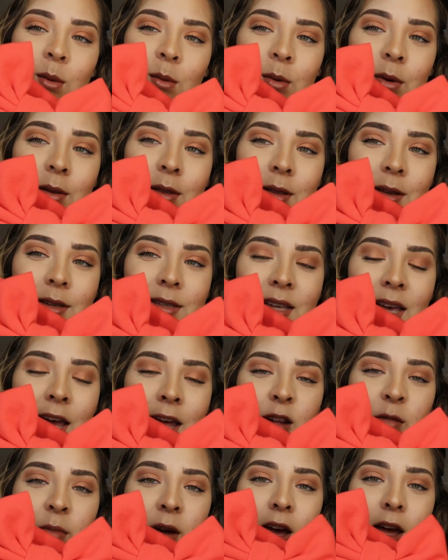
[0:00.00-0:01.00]
with this
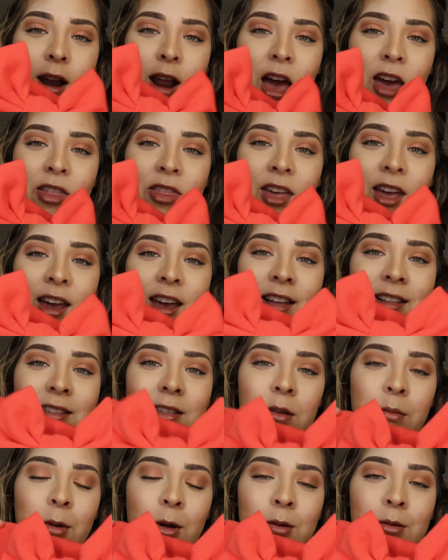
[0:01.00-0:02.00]
headband. I think
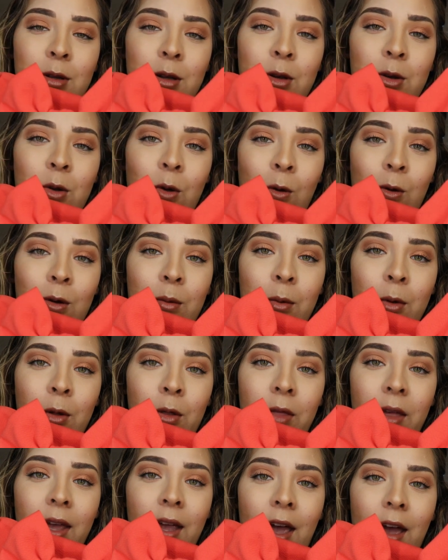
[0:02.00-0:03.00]
it's the most adorable
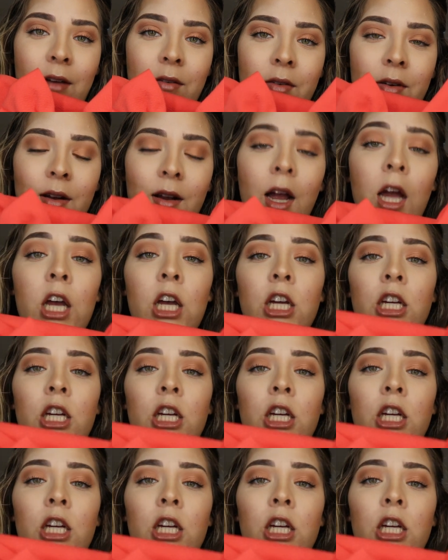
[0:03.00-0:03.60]
thing ever.